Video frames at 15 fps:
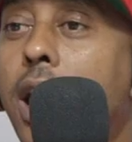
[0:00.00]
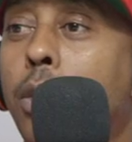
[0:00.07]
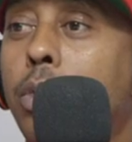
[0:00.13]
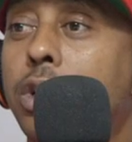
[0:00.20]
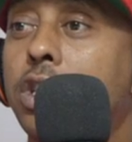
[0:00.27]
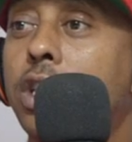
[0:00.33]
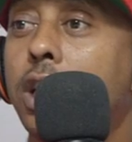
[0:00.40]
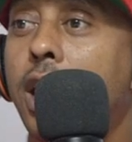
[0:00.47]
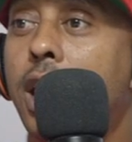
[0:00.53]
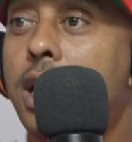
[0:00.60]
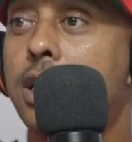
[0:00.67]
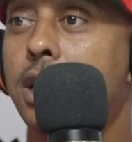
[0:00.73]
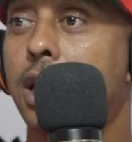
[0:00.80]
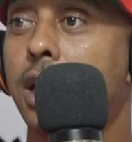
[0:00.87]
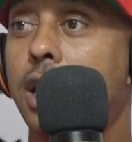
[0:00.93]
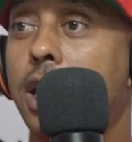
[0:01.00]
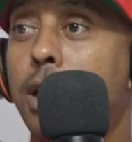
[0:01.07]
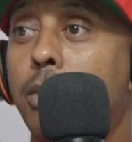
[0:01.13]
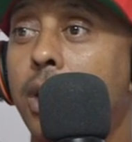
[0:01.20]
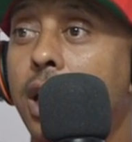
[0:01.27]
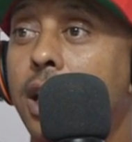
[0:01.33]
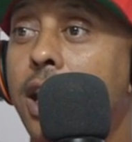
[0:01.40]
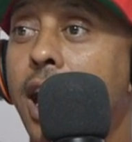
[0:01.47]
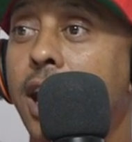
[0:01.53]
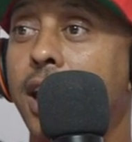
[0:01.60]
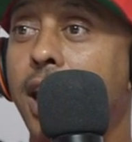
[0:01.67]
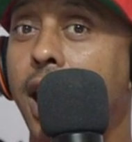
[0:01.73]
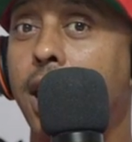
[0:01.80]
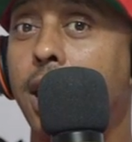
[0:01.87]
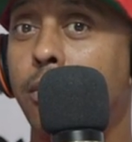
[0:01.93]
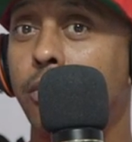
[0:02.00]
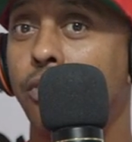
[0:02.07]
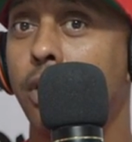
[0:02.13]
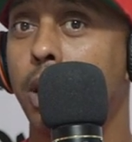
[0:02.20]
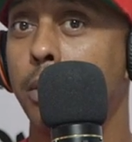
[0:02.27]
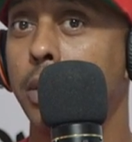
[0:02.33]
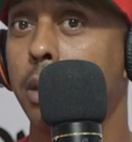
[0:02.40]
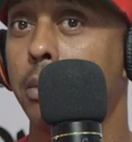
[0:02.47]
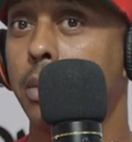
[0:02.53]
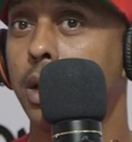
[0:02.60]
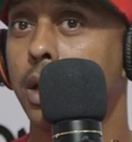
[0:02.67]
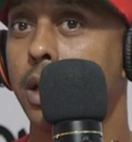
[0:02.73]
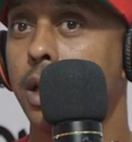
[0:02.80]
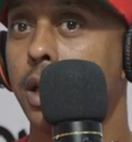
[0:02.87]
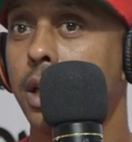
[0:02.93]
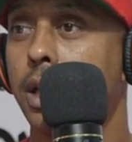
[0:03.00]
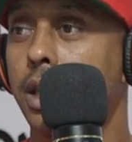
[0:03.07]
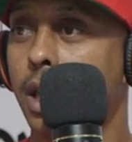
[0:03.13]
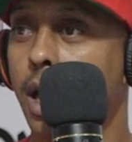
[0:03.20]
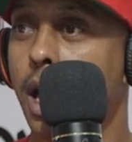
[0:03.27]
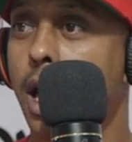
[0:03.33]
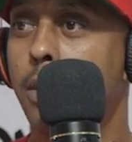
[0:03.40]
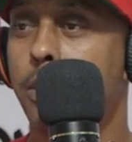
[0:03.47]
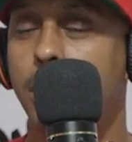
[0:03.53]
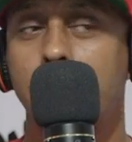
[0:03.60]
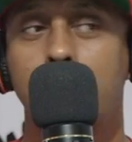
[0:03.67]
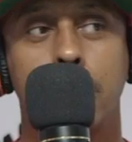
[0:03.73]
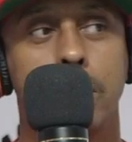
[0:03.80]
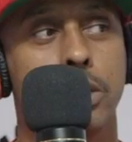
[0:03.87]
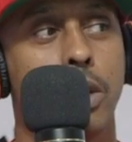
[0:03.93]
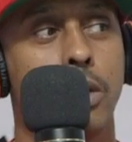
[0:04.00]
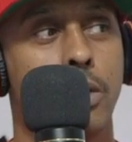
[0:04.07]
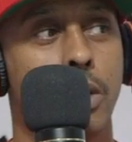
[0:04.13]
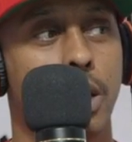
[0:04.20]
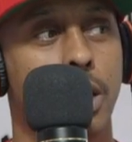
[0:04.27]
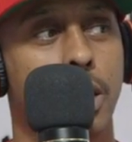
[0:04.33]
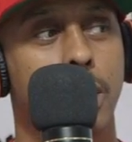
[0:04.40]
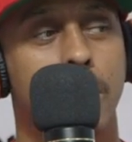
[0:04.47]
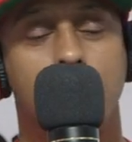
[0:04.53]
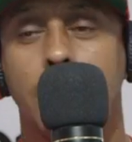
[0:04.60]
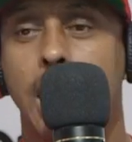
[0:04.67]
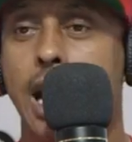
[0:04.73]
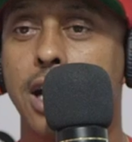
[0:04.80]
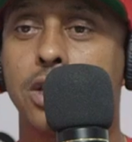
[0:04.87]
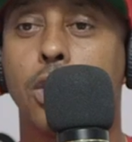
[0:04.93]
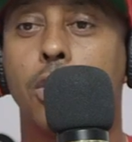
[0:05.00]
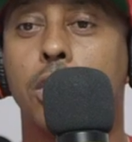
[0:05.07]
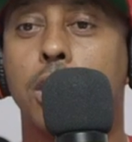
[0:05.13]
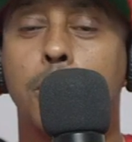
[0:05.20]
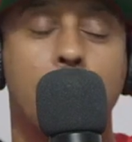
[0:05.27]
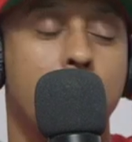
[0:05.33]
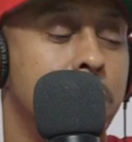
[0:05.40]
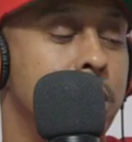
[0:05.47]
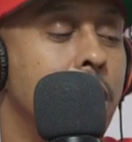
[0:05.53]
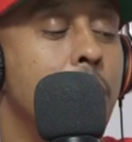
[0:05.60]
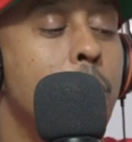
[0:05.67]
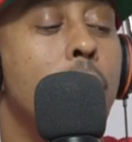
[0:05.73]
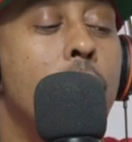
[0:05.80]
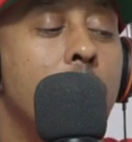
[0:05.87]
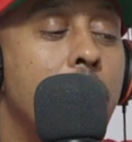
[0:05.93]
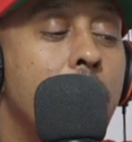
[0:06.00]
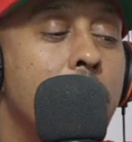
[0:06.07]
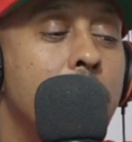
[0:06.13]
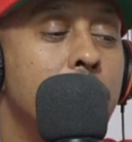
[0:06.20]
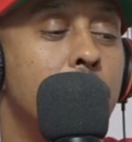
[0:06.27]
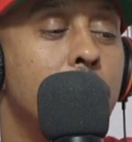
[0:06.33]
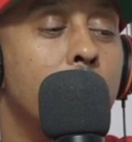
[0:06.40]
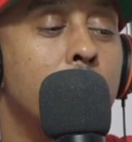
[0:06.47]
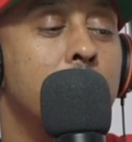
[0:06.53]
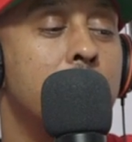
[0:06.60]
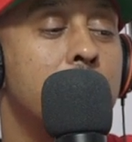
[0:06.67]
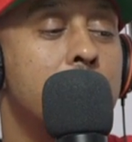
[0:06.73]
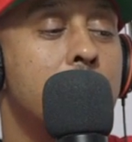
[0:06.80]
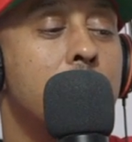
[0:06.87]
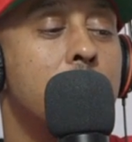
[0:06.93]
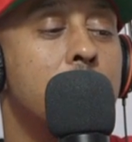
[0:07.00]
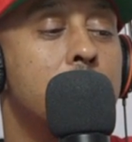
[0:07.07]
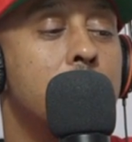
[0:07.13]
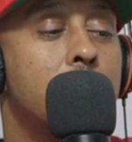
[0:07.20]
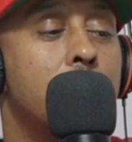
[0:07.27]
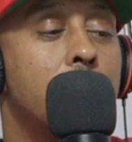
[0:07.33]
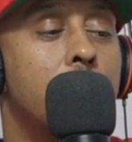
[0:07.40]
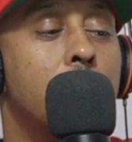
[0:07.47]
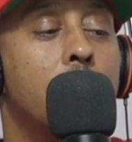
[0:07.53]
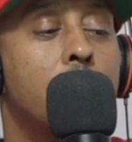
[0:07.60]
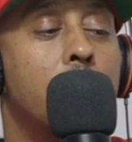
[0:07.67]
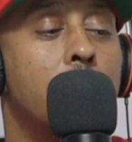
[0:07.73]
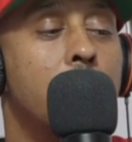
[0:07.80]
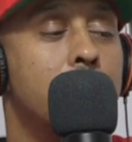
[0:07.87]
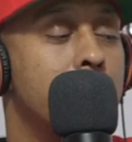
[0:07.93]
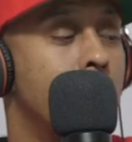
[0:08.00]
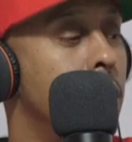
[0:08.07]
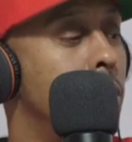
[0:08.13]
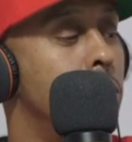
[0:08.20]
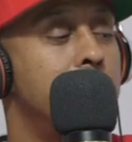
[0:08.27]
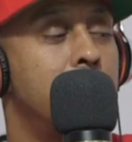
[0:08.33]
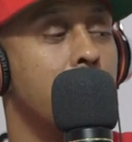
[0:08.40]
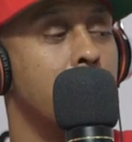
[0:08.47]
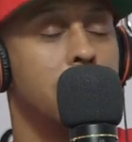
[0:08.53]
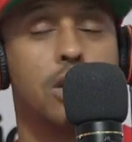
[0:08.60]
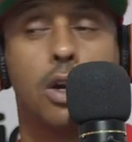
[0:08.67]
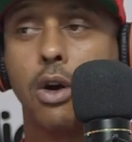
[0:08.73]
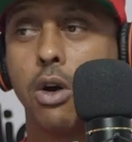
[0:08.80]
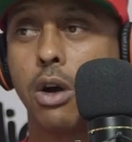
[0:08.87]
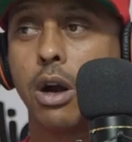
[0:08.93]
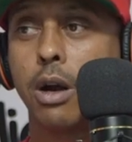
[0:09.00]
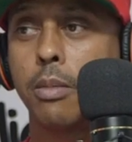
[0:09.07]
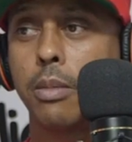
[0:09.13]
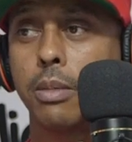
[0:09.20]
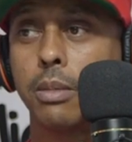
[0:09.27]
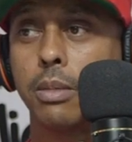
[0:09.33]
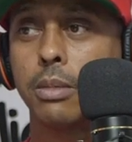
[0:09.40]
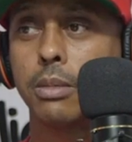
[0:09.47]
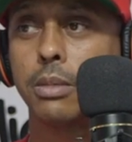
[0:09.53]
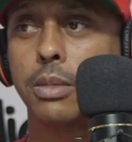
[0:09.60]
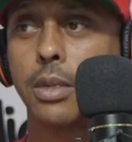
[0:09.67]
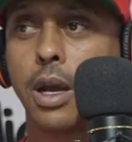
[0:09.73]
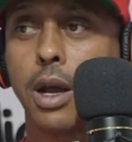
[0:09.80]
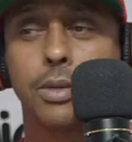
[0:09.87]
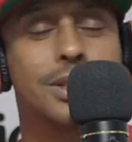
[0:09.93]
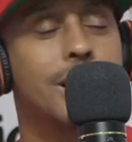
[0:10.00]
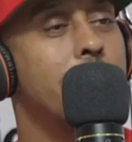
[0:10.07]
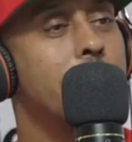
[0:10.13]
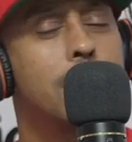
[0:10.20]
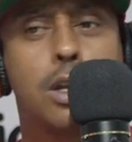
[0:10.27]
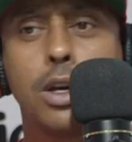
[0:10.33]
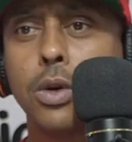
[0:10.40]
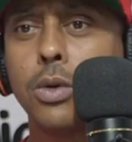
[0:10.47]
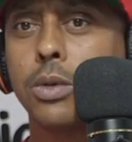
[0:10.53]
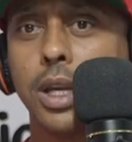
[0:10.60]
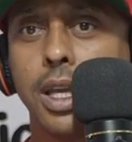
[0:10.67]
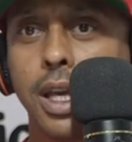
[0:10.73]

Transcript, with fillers: hang with your cousin and keep he getting lying. that game from him. He lying. You know what I mean? So I told lying. him, I said, "Come on, cuz, you know what this is." He was like, "What's that? Your arm?" I was like, "No,